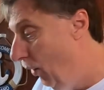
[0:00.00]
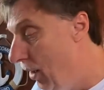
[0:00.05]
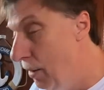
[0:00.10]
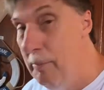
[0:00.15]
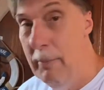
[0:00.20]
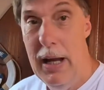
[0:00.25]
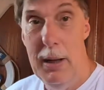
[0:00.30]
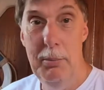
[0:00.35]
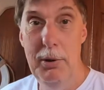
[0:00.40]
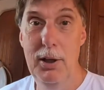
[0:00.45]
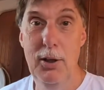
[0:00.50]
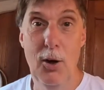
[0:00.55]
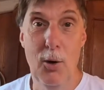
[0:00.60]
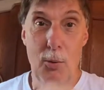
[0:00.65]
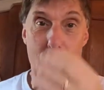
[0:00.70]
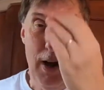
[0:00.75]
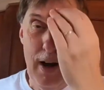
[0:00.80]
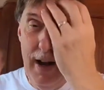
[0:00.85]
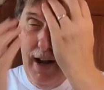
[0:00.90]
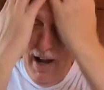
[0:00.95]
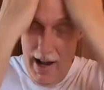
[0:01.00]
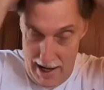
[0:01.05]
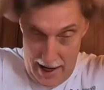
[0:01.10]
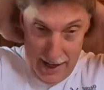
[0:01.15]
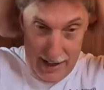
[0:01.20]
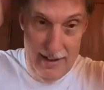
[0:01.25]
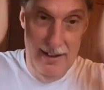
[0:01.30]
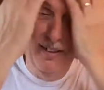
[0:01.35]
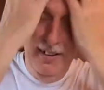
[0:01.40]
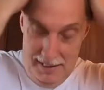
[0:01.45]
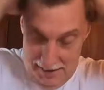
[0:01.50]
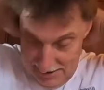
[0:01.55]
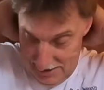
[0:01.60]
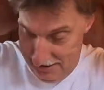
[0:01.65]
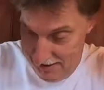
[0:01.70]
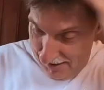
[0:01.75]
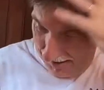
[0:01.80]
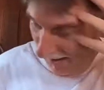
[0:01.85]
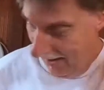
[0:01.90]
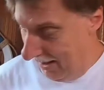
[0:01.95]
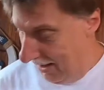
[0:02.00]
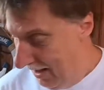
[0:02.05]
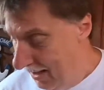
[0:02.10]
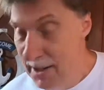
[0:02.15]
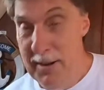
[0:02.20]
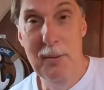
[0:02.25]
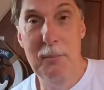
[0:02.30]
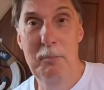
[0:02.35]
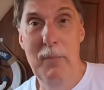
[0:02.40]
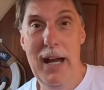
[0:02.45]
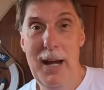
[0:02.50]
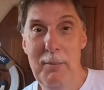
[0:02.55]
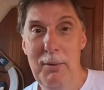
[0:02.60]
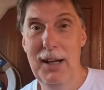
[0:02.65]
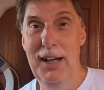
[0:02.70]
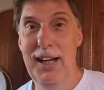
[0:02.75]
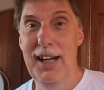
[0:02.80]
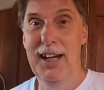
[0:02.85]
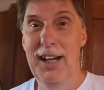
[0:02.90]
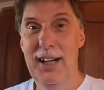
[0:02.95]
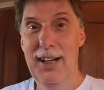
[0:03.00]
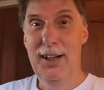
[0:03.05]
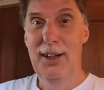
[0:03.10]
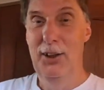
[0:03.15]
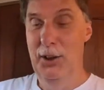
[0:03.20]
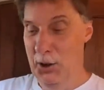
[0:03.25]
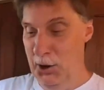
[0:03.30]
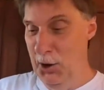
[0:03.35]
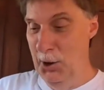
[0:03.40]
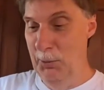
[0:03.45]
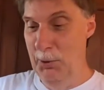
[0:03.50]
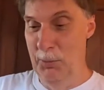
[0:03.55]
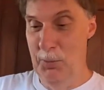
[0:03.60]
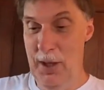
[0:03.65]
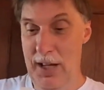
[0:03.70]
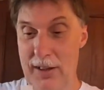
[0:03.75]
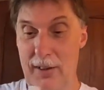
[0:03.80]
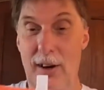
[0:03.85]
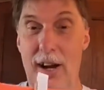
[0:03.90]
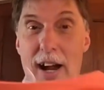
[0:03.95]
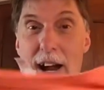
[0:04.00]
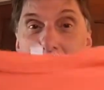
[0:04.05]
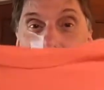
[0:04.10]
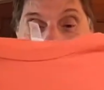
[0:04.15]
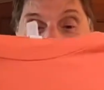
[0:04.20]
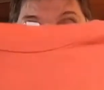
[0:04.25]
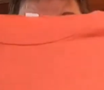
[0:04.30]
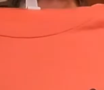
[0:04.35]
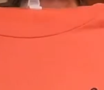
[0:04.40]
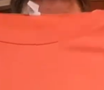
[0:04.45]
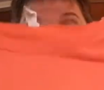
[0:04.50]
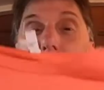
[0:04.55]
maybe you don't want a hat. Maybe you would rather have